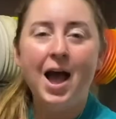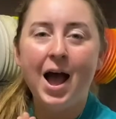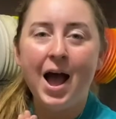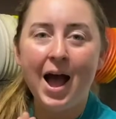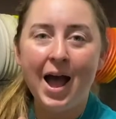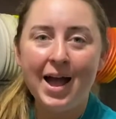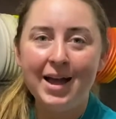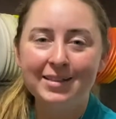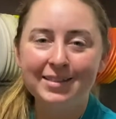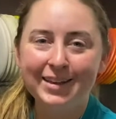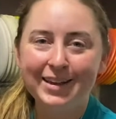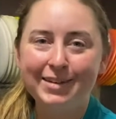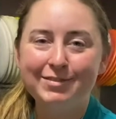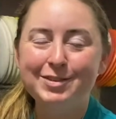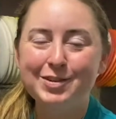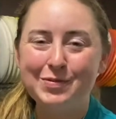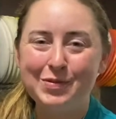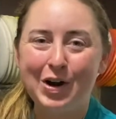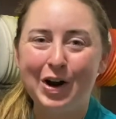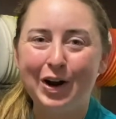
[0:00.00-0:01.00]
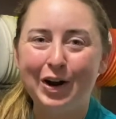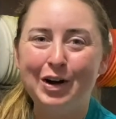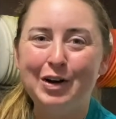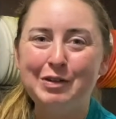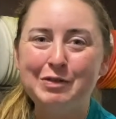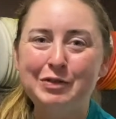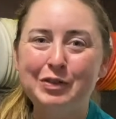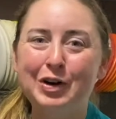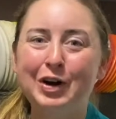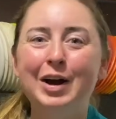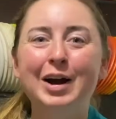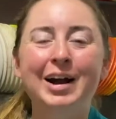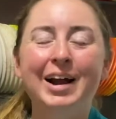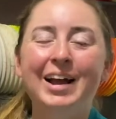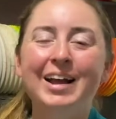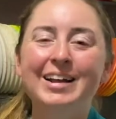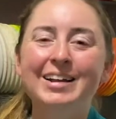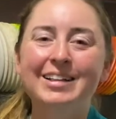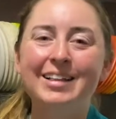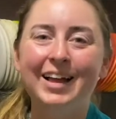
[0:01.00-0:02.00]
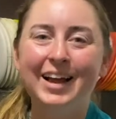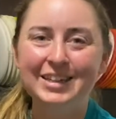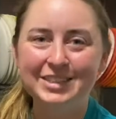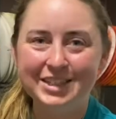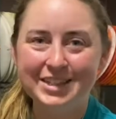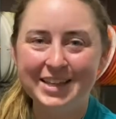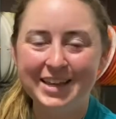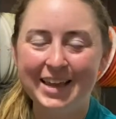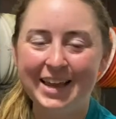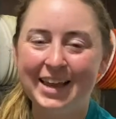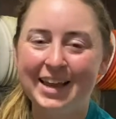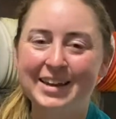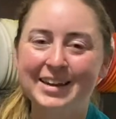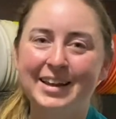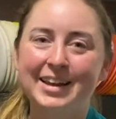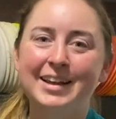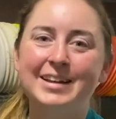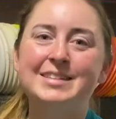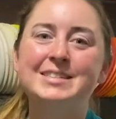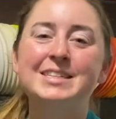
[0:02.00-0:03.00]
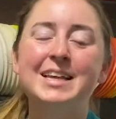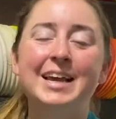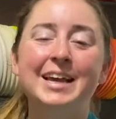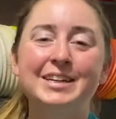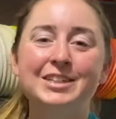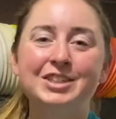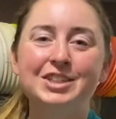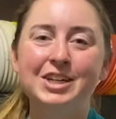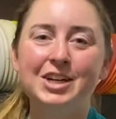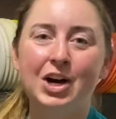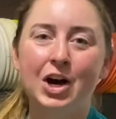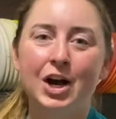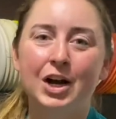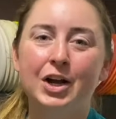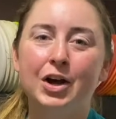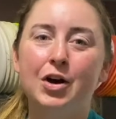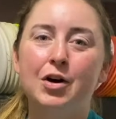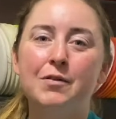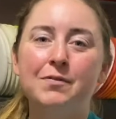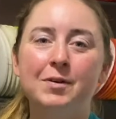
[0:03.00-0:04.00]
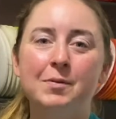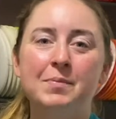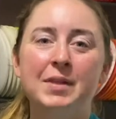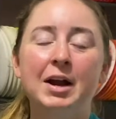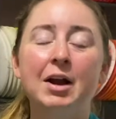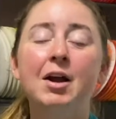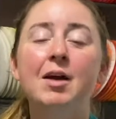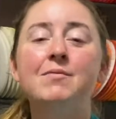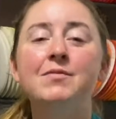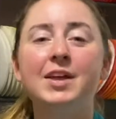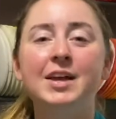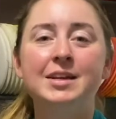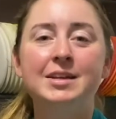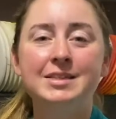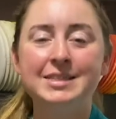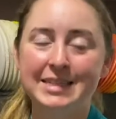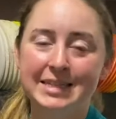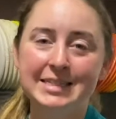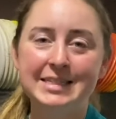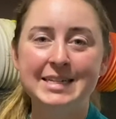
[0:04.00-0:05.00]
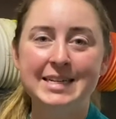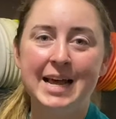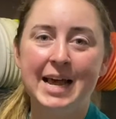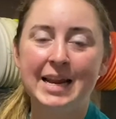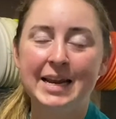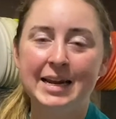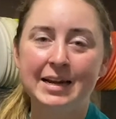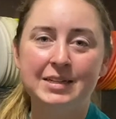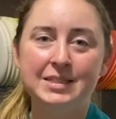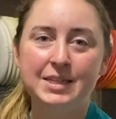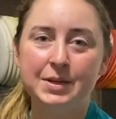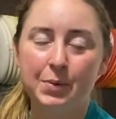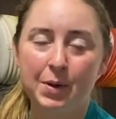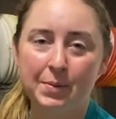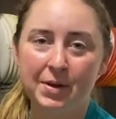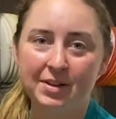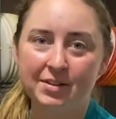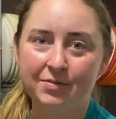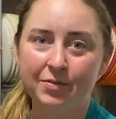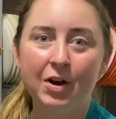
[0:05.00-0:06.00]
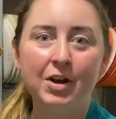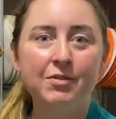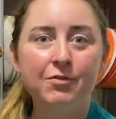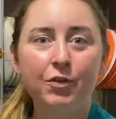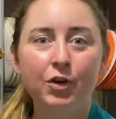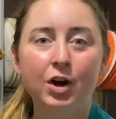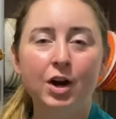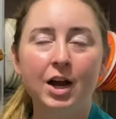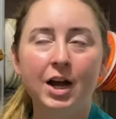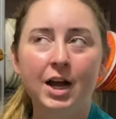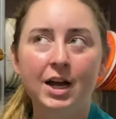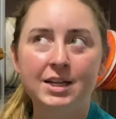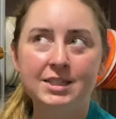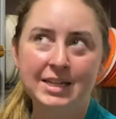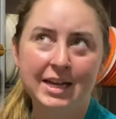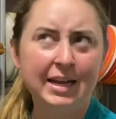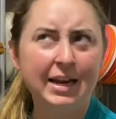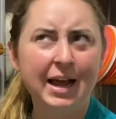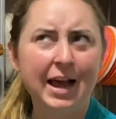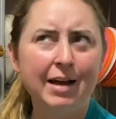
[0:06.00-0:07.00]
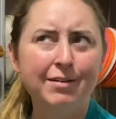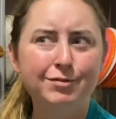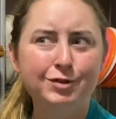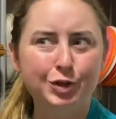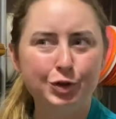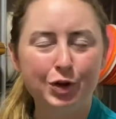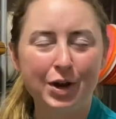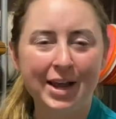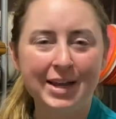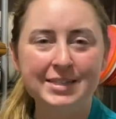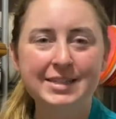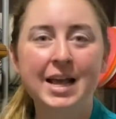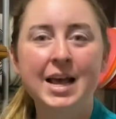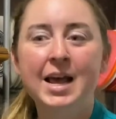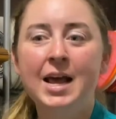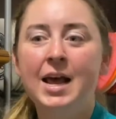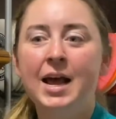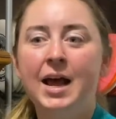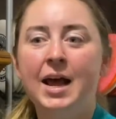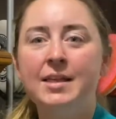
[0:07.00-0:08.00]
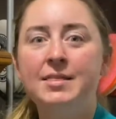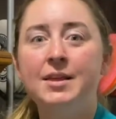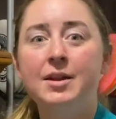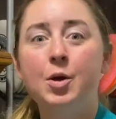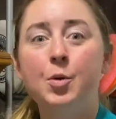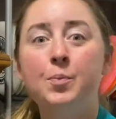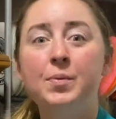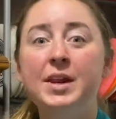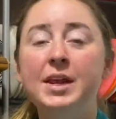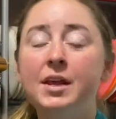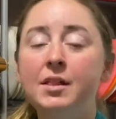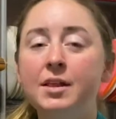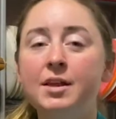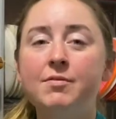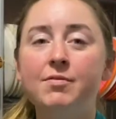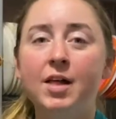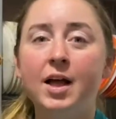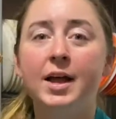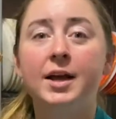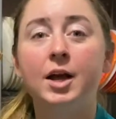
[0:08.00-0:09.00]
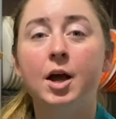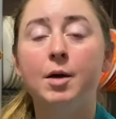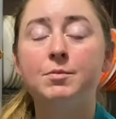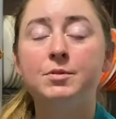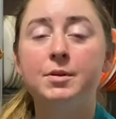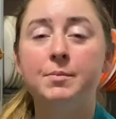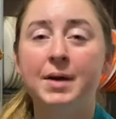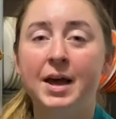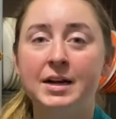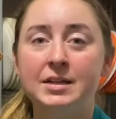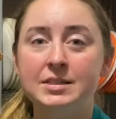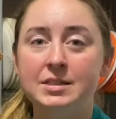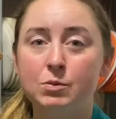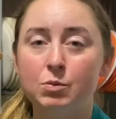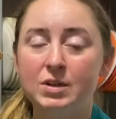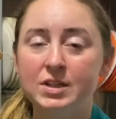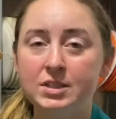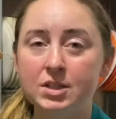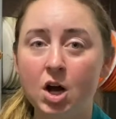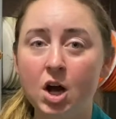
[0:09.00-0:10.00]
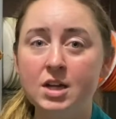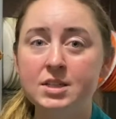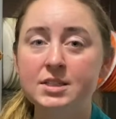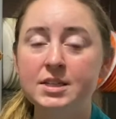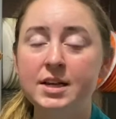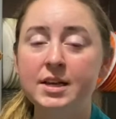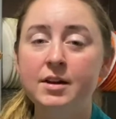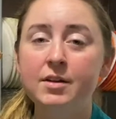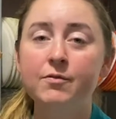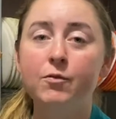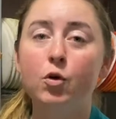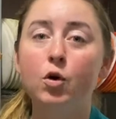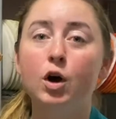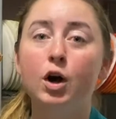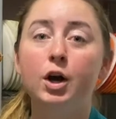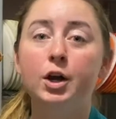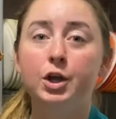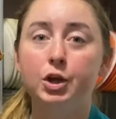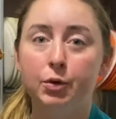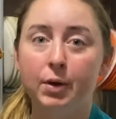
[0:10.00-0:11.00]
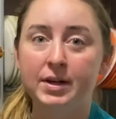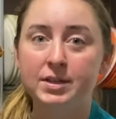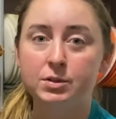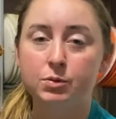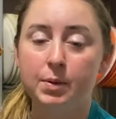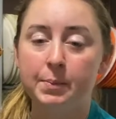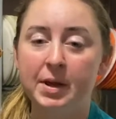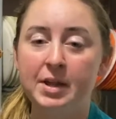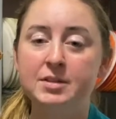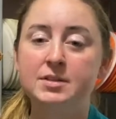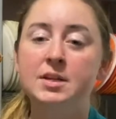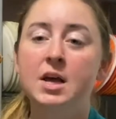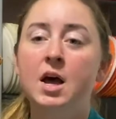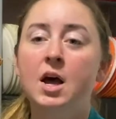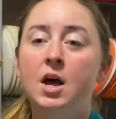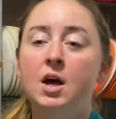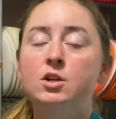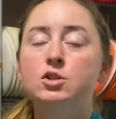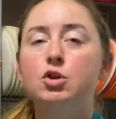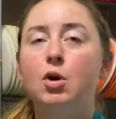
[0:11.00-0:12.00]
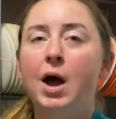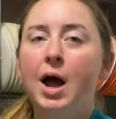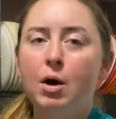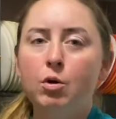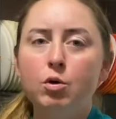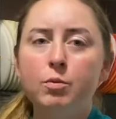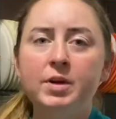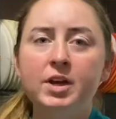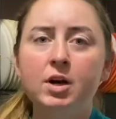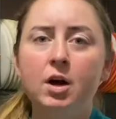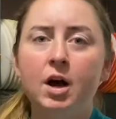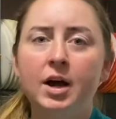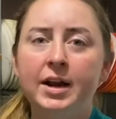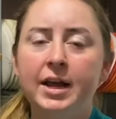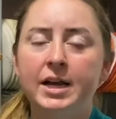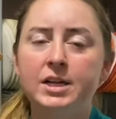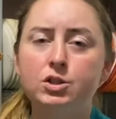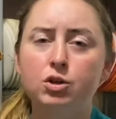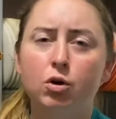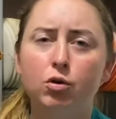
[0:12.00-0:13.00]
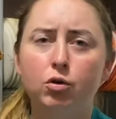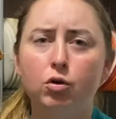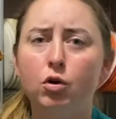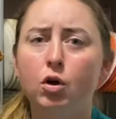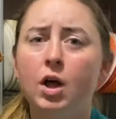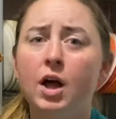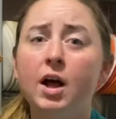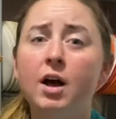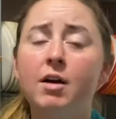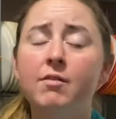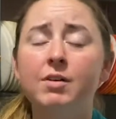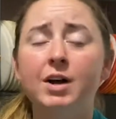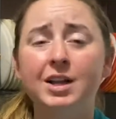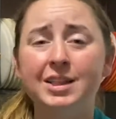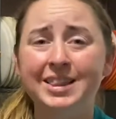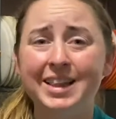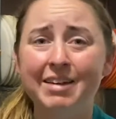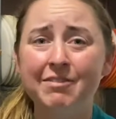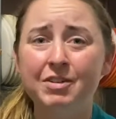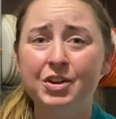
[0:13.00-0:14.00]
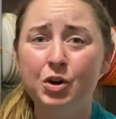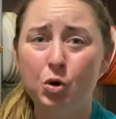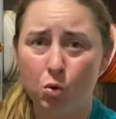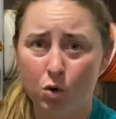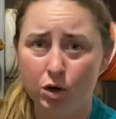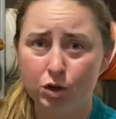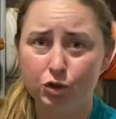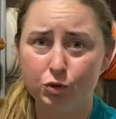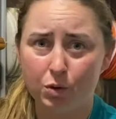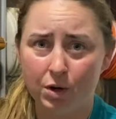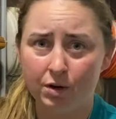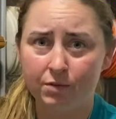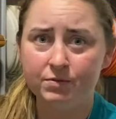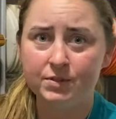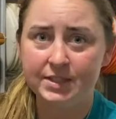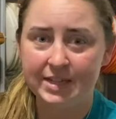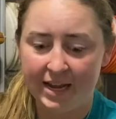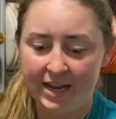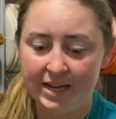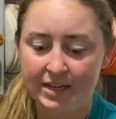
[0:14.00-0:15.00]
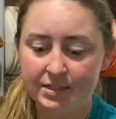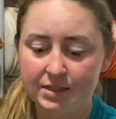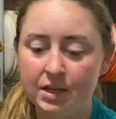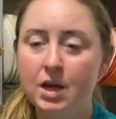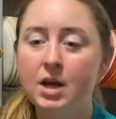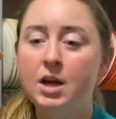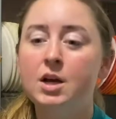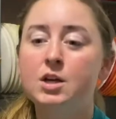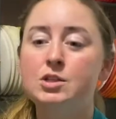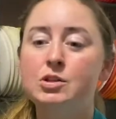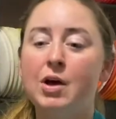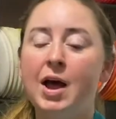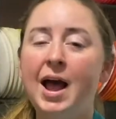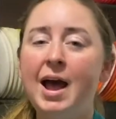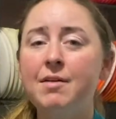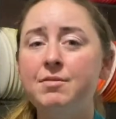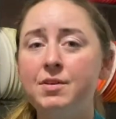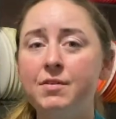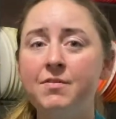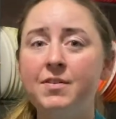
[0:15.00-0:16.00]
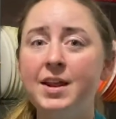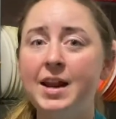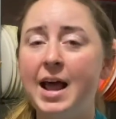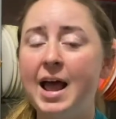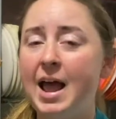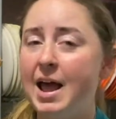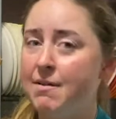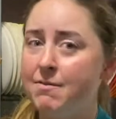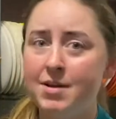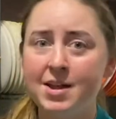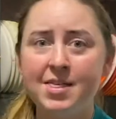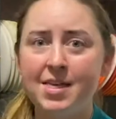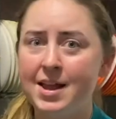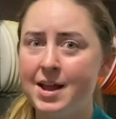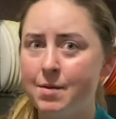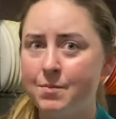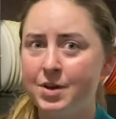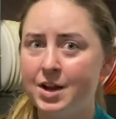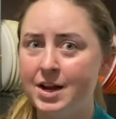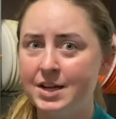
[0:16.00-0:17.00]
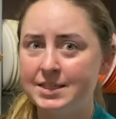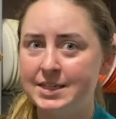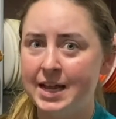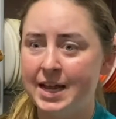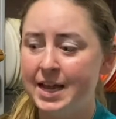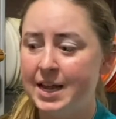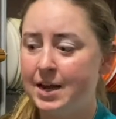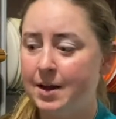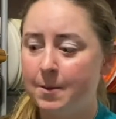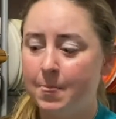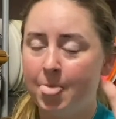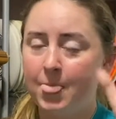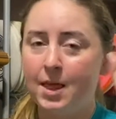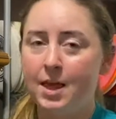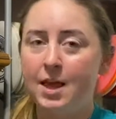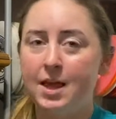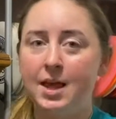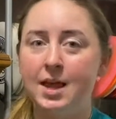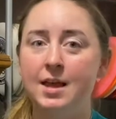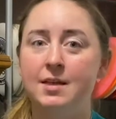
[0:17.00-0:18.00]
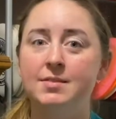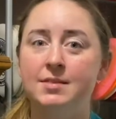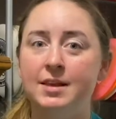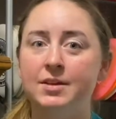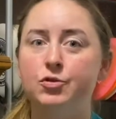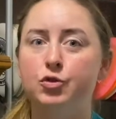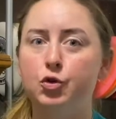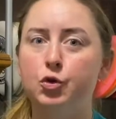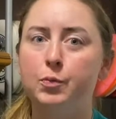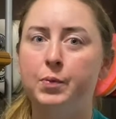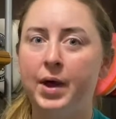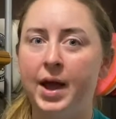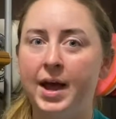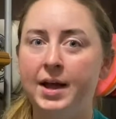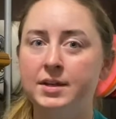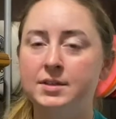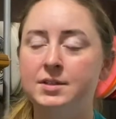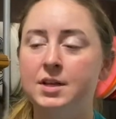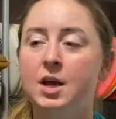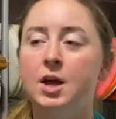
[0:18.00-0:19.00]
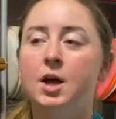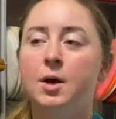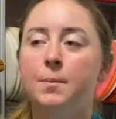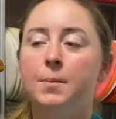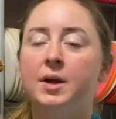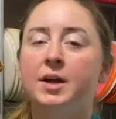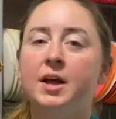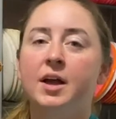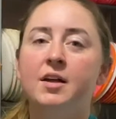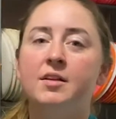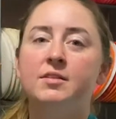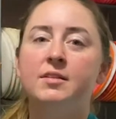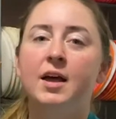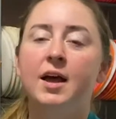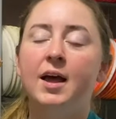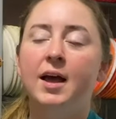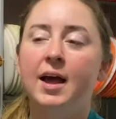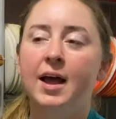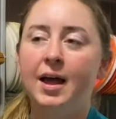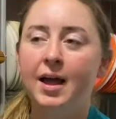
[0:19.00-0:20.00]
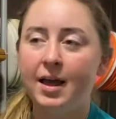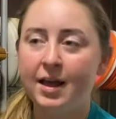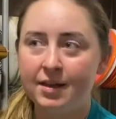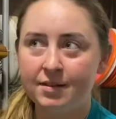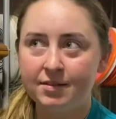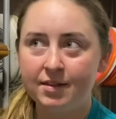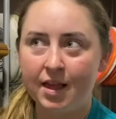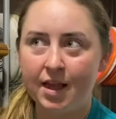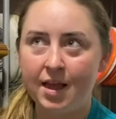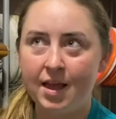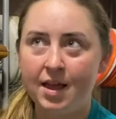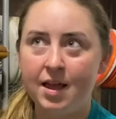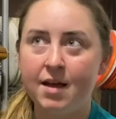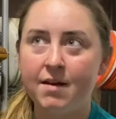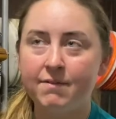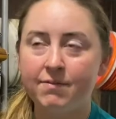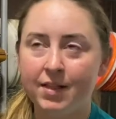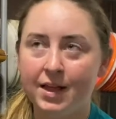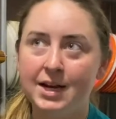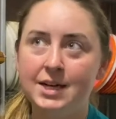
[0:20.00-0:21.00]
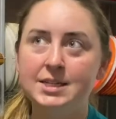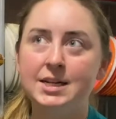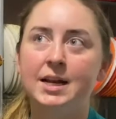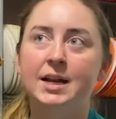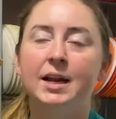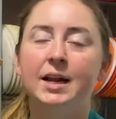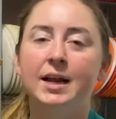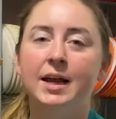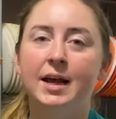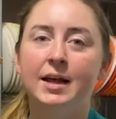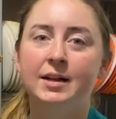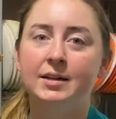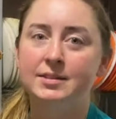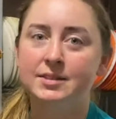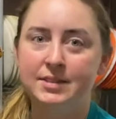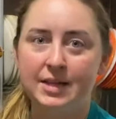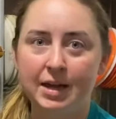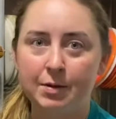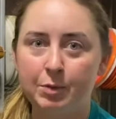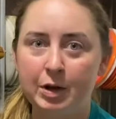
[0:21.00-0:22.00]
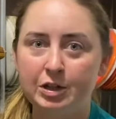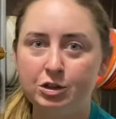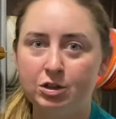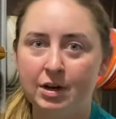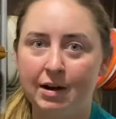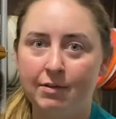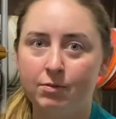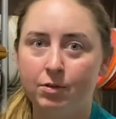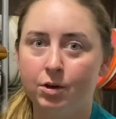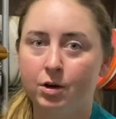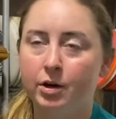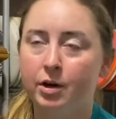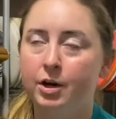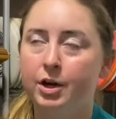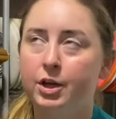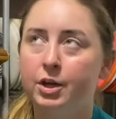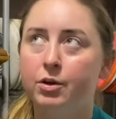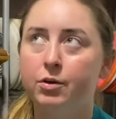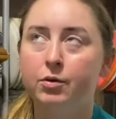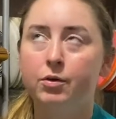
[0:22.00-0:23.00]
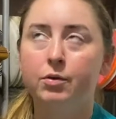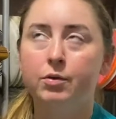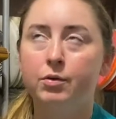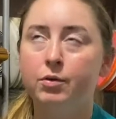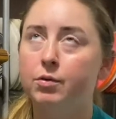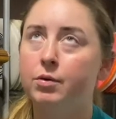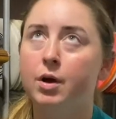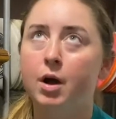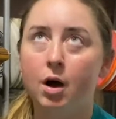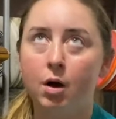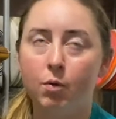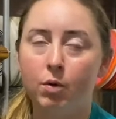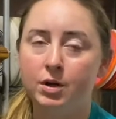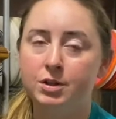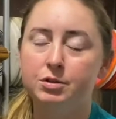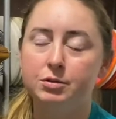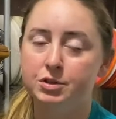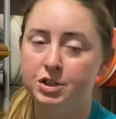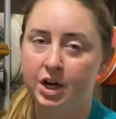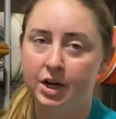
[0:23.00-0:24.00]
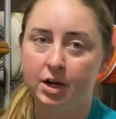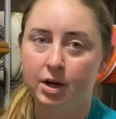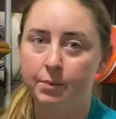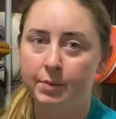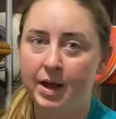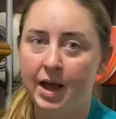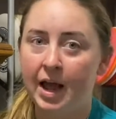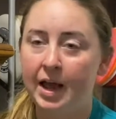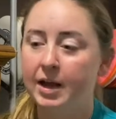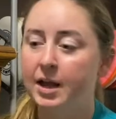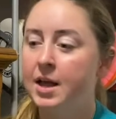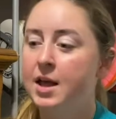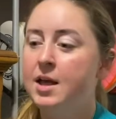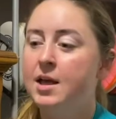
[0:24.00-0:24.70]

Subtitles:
I leave tomorrow for Clash at the Canyons in Chicago. From there, I'm flying to Cincinnati to see my best friend for a day and a half, 2 days, and then immediately flying up to Madison, Wisconsin for US Women's. So I will be gone a total of 11 or 12 days. So I have to fit everything I'm gonna take in these two bags, because as a flight attendant and a standby traveler, you do not want to check a bag.